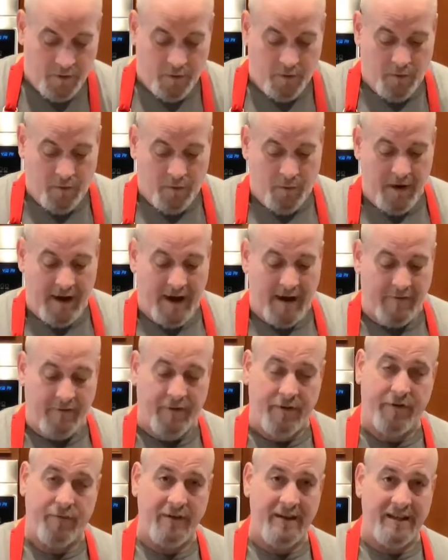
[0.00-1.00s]
We have
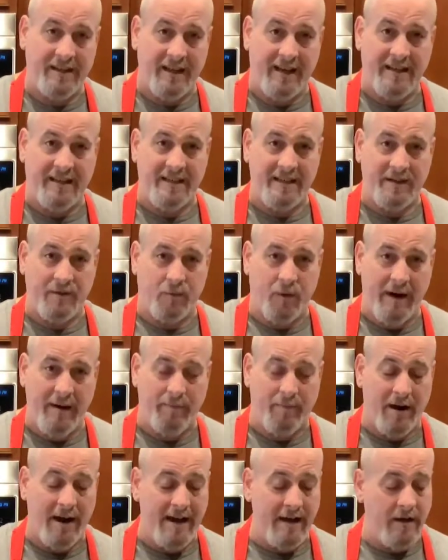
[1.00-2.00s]
3 slices of white
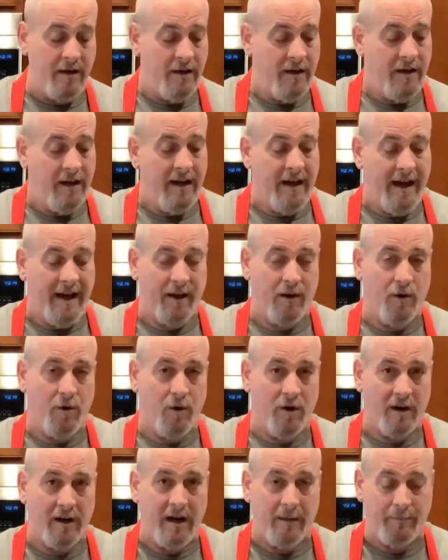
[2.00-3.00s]
bread and
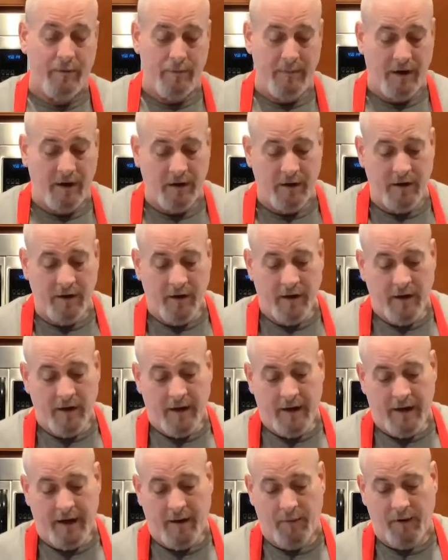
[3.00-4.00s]
1/4 cup of milk,
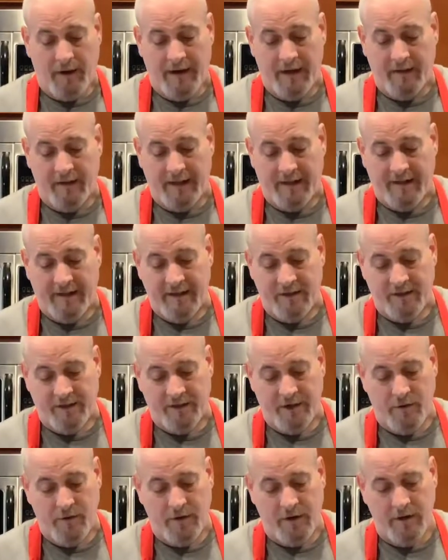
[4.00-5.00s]
and we're going to let this
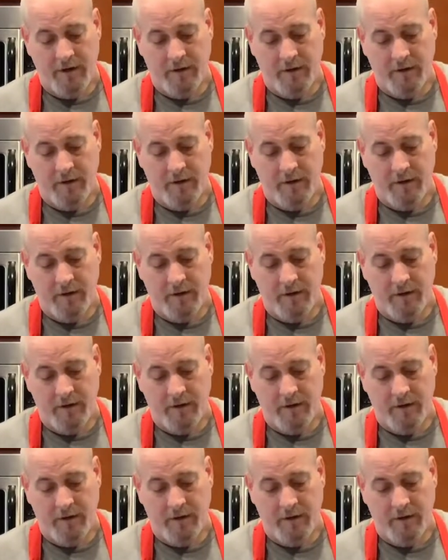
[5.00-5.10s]
soak.